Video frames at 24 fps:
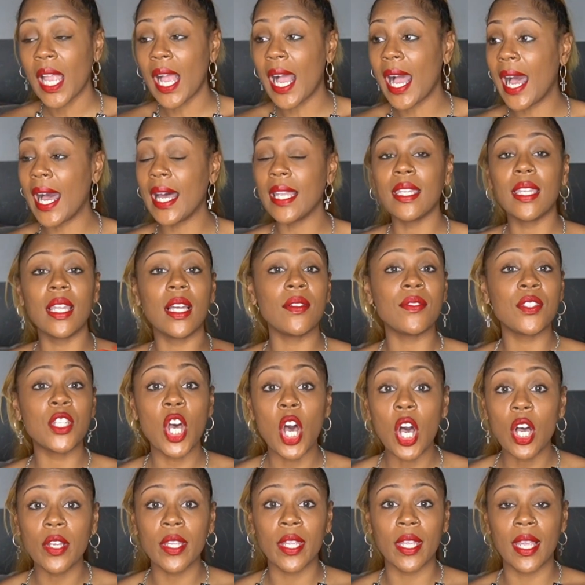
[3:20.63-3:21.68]
I love
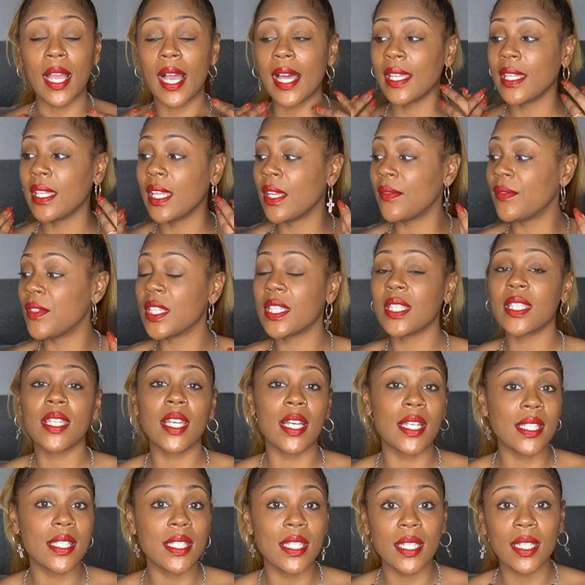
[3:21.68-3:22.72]
talking. I love
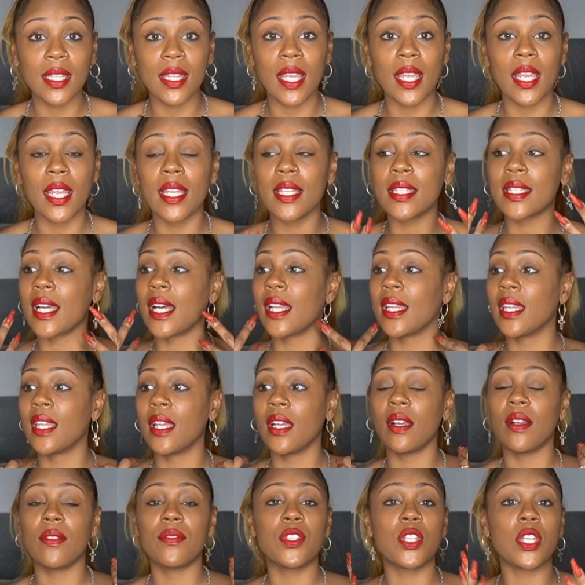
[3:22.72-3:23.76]
discussing things. I
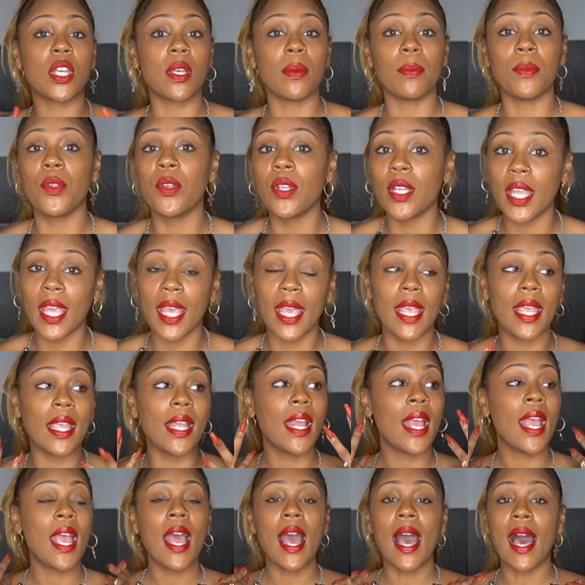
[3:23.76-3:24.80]
love to
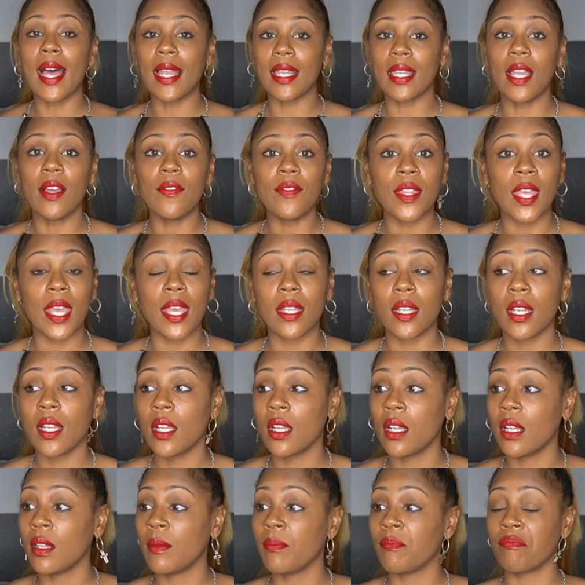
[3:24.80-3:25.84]
communicate. I love that.
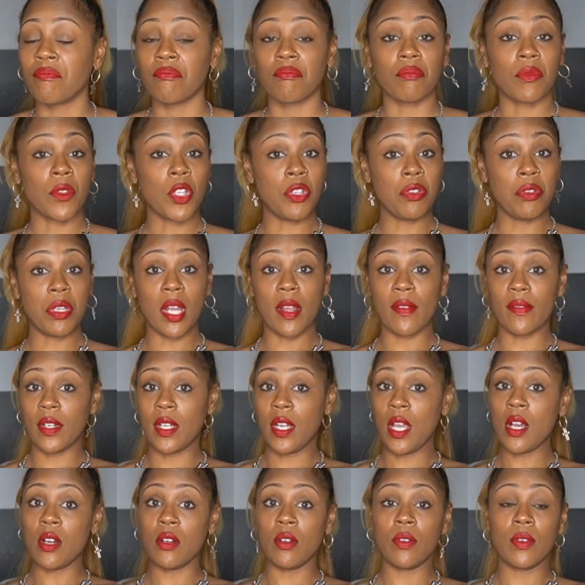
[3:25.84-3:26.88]
You never
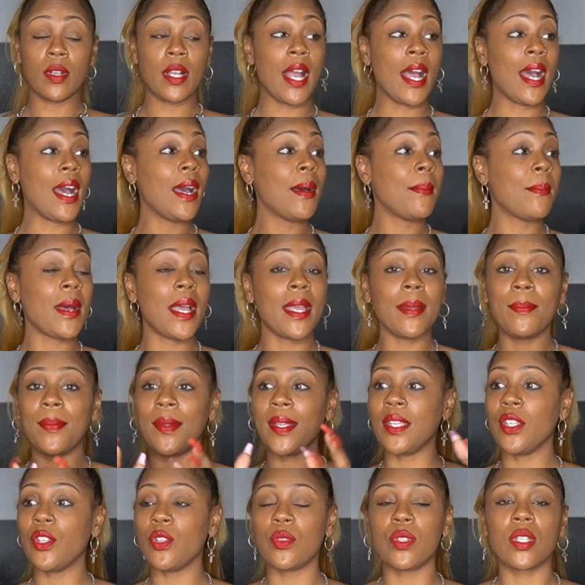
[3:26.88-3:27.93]
know. God might
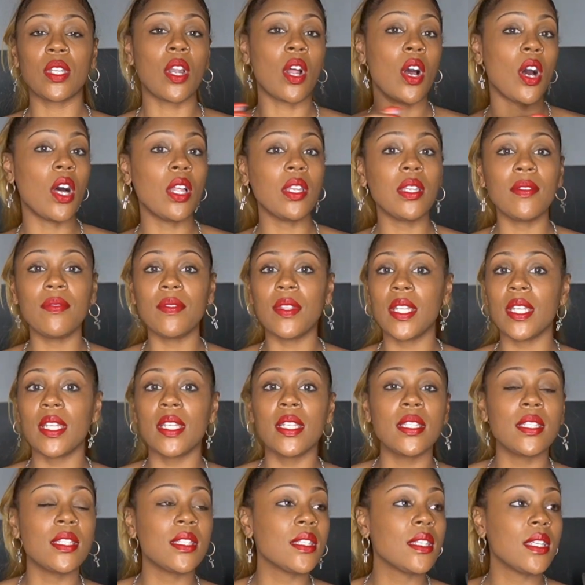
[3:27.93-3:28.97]
be using all of
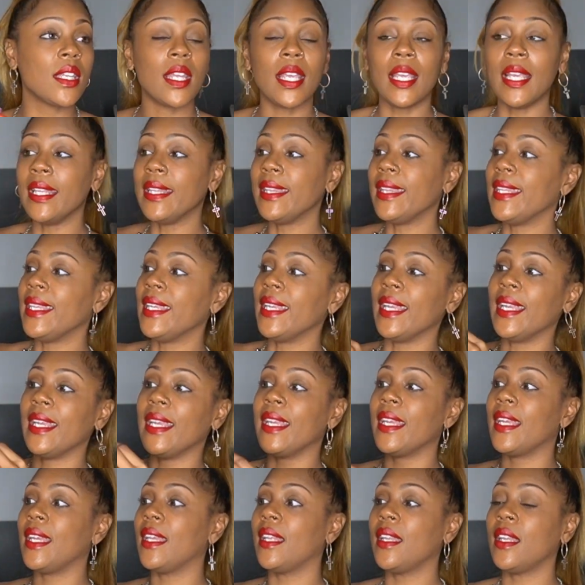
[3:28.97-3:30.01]
this in the
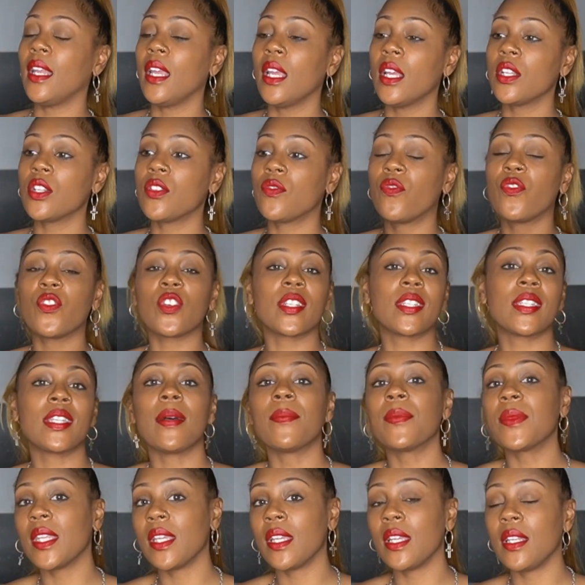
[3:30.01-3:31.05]
end for
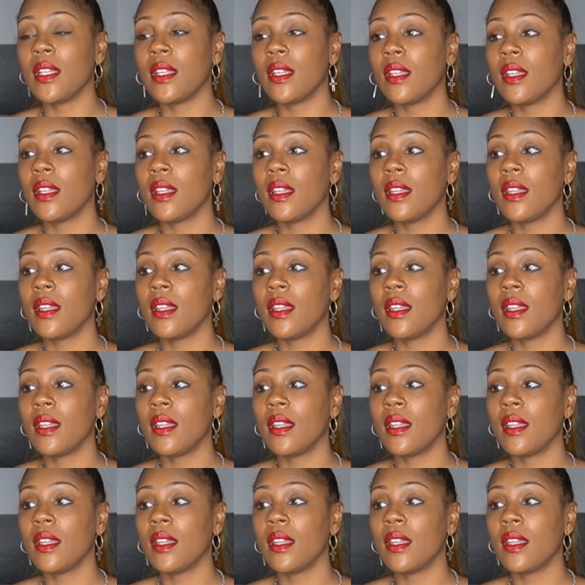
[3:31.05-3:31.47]
something